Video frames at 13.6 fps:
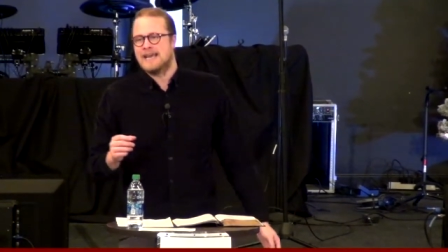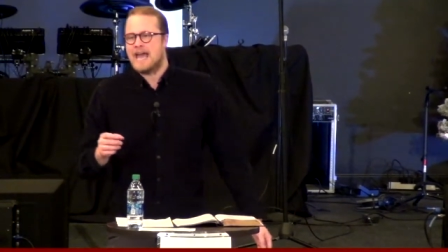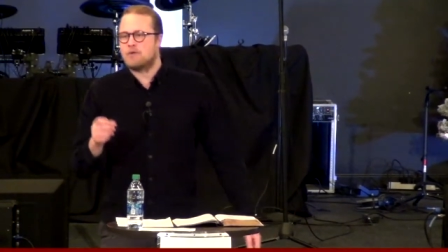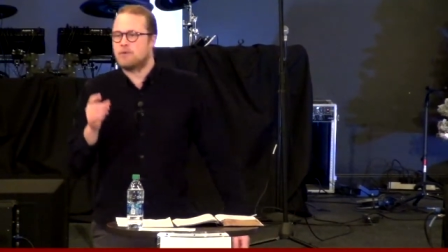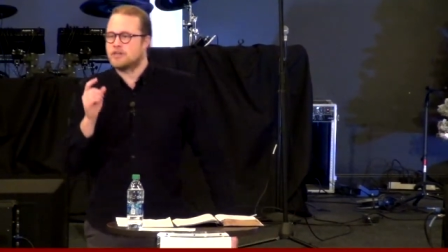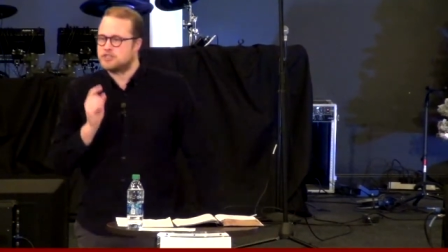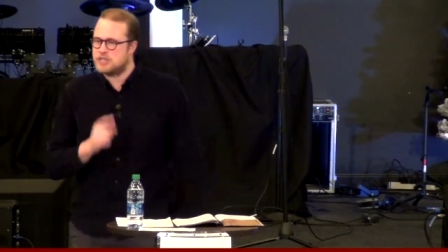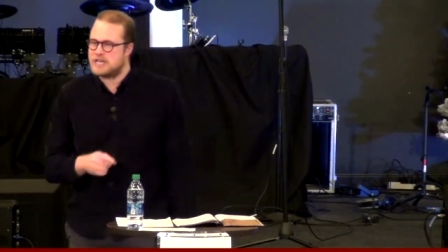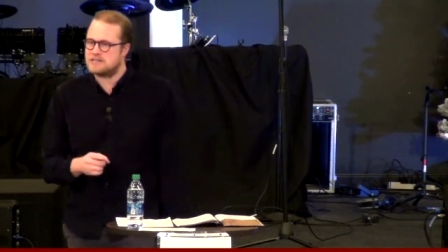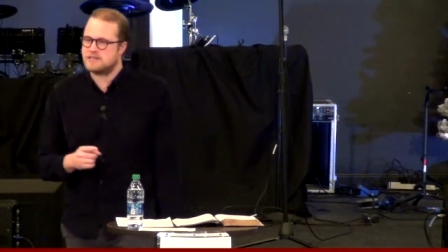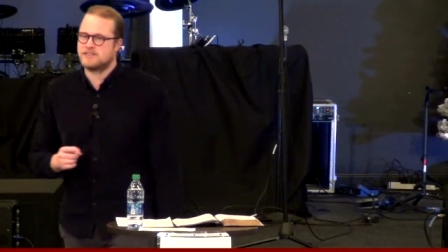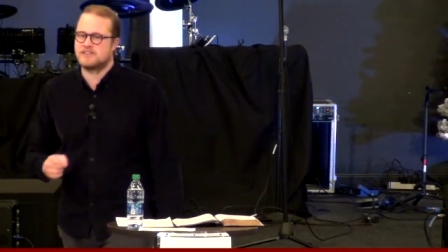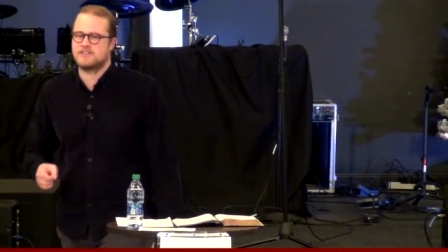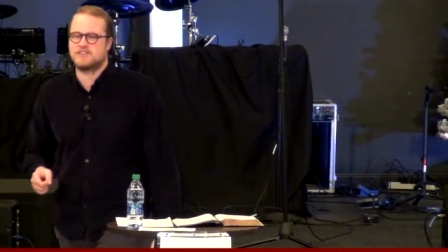And what
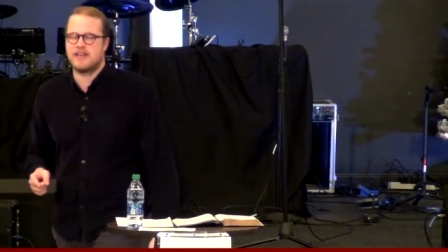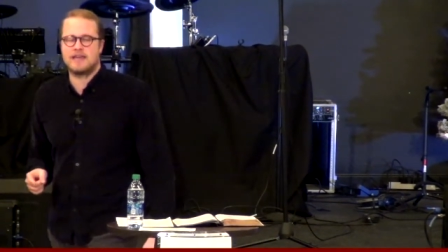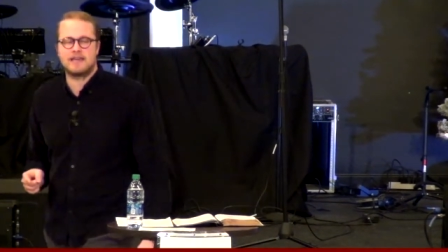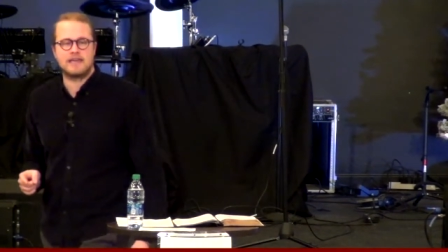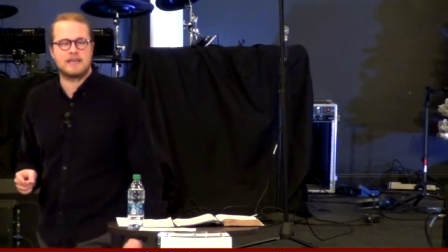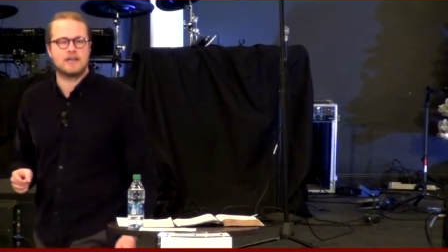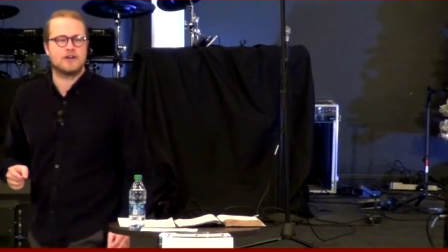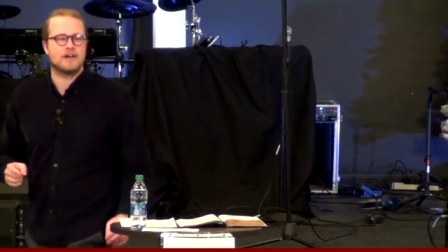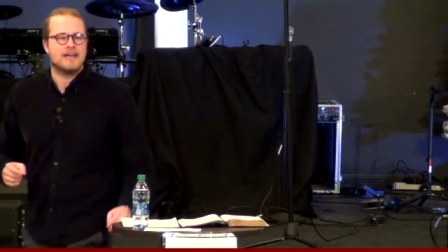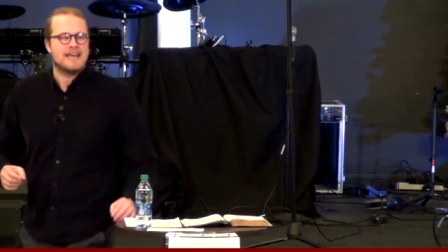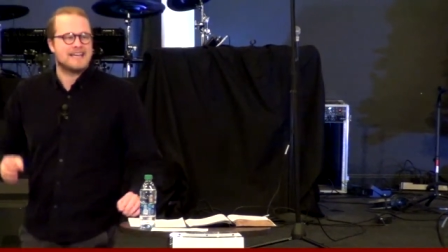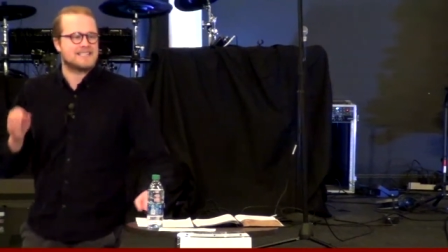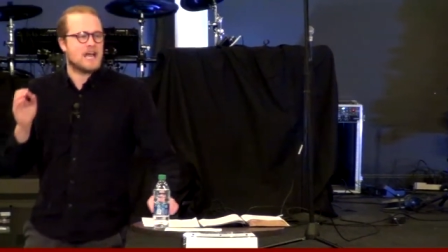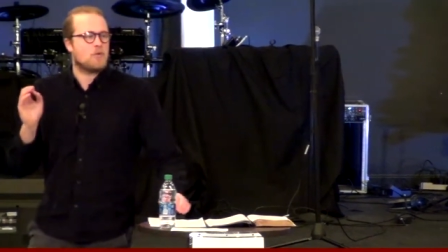Jesus is saying here
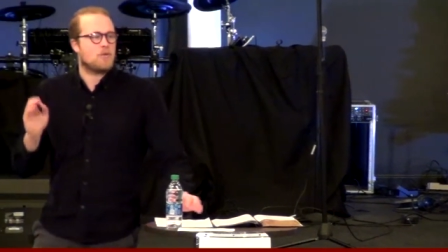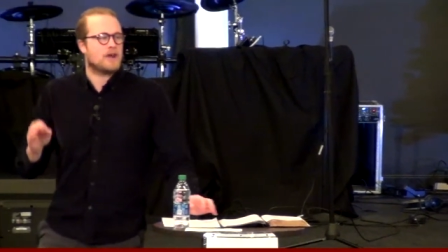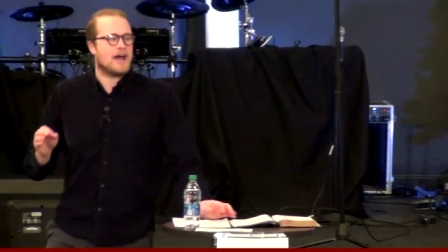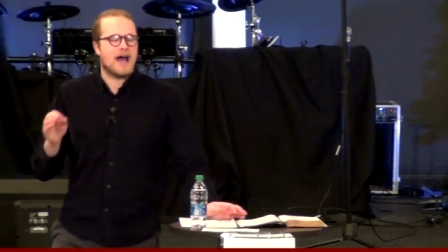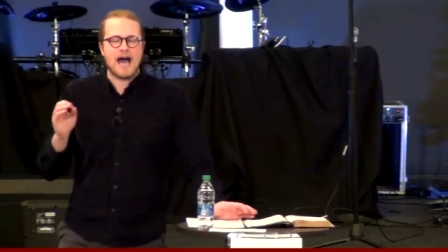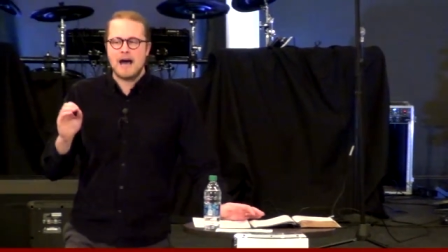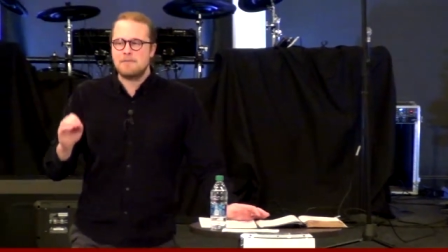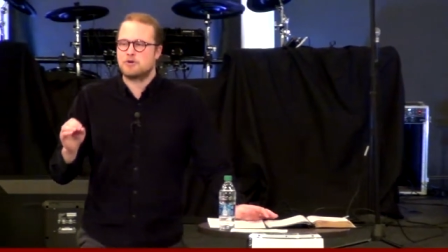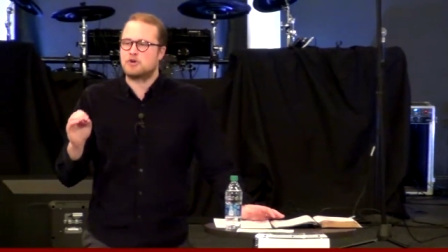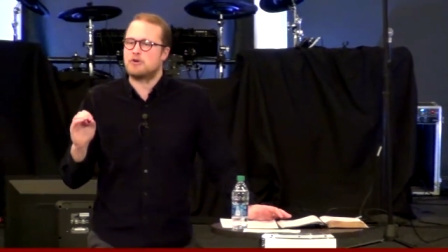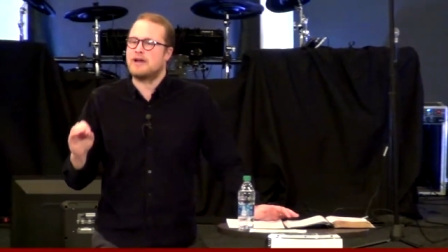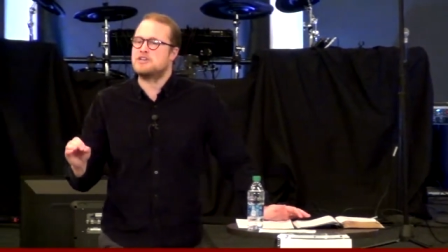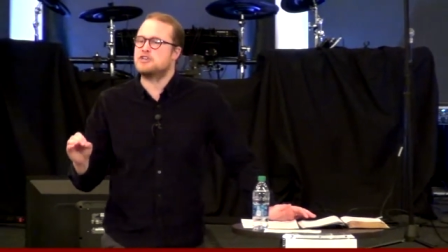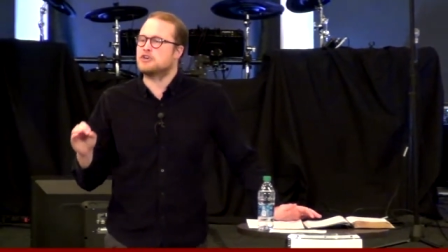is, I want to
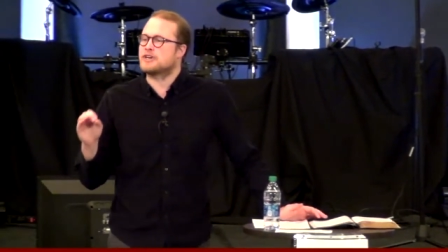upgrade your